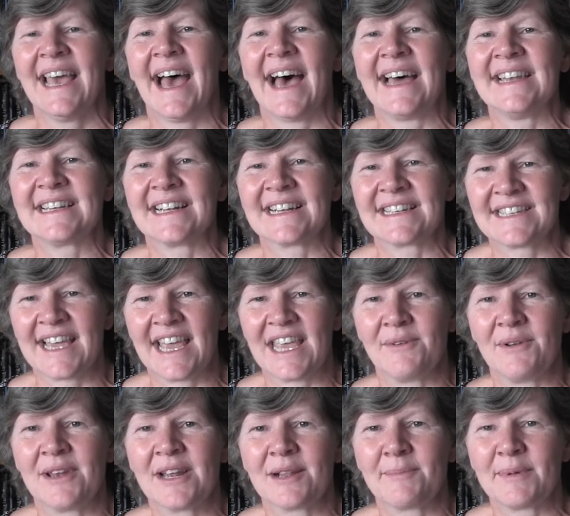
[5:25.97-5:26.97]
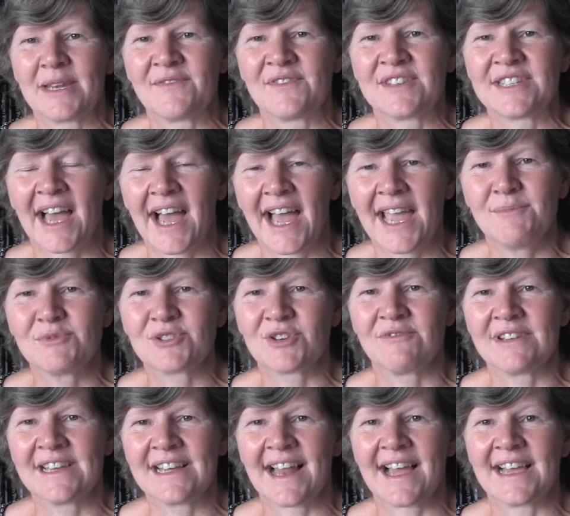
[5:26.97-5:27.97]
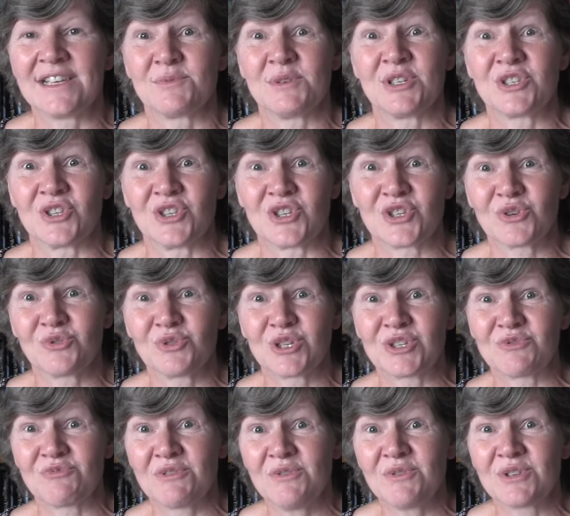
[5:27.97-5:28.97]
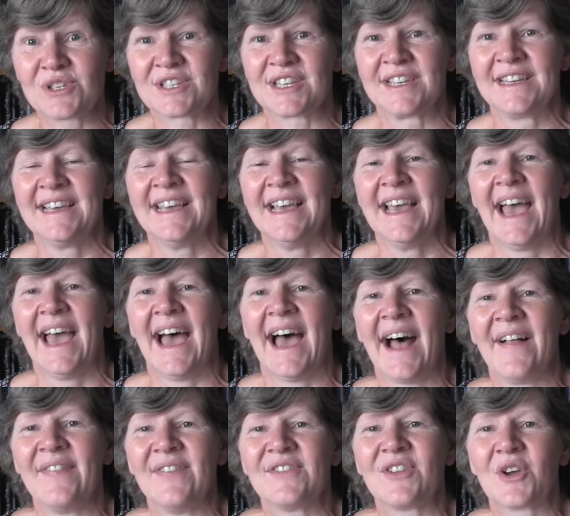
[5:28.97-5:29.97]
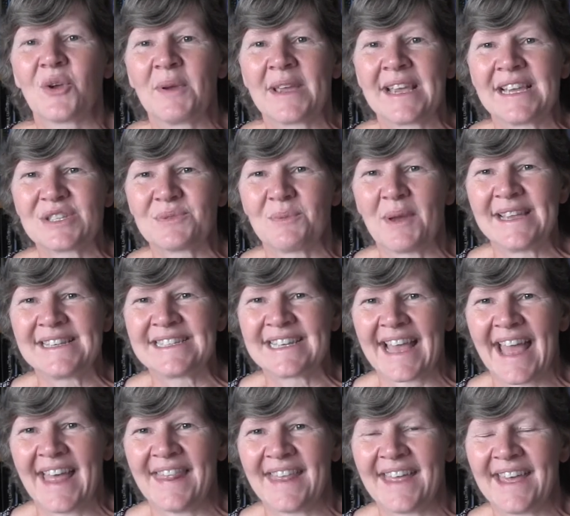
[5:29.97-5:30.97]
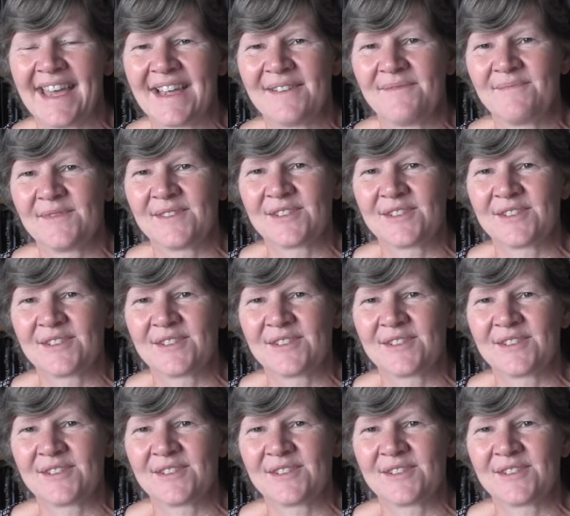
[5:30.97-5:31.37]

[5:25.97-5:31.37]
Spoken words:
and it'll take you a little bit of time to realise which are the shortest routes and the quickest way to get there.